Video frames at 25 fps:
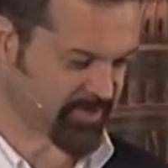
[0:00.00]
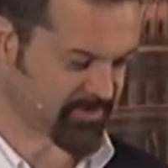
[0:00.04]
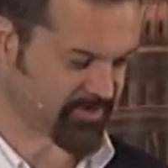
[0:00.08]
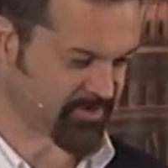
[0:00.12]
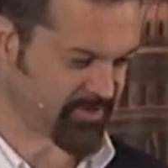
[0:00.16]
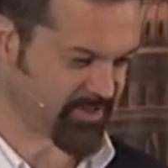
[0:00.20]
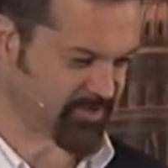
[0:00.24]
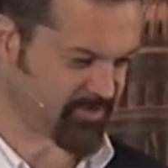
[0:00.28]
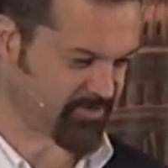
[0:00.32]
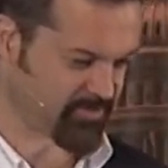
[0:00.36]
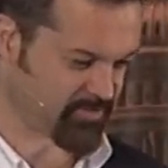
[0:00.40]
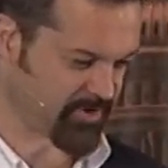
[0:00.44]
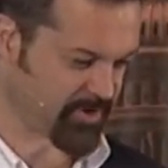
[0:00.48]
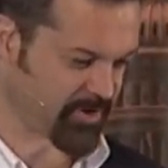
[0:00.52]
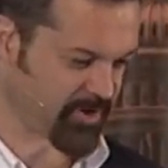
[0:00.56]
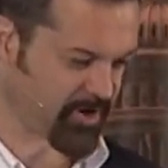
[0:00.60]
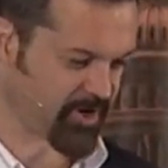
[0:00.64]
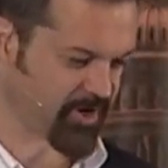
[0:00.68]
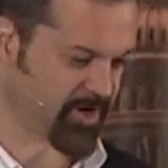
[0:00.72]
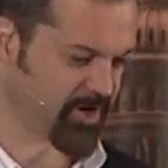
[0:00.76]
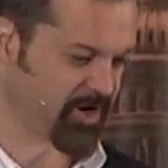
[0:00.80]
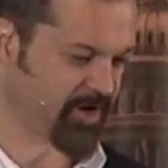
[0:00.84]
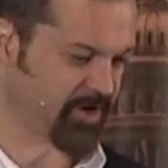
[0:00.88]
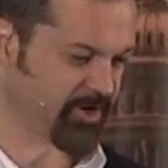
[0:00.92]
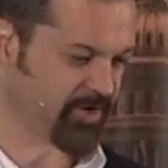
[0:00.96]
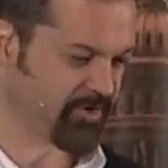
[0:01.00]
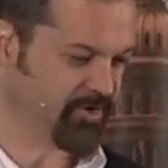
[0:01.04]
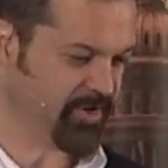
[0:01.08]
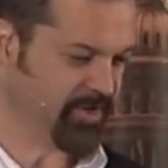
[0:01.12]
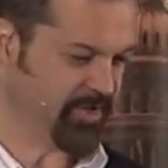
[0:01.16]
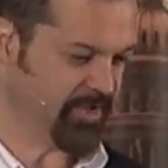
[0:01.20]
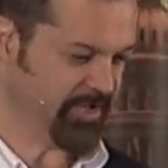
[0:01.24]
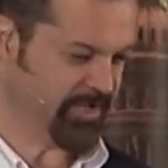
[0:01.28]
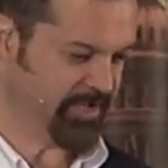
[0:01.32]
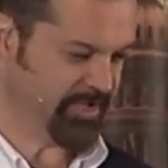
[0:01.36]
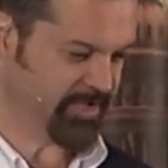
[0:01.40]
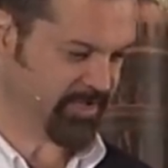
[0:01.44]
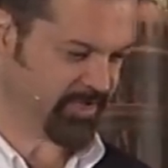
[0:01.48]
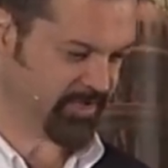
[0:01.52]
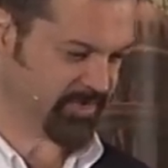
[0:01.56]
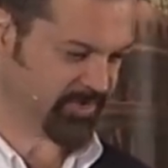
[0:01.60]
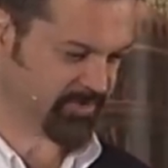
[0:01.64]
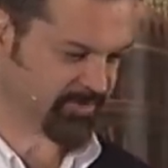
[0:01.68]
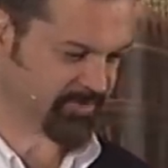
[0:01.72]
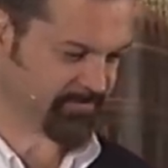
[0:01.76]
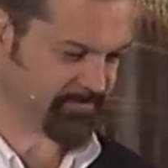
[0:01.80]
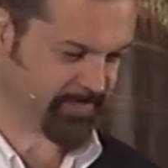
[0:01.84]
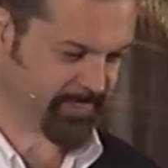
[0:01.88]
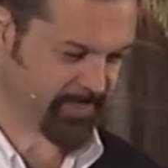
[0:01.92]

So that's what an archon is.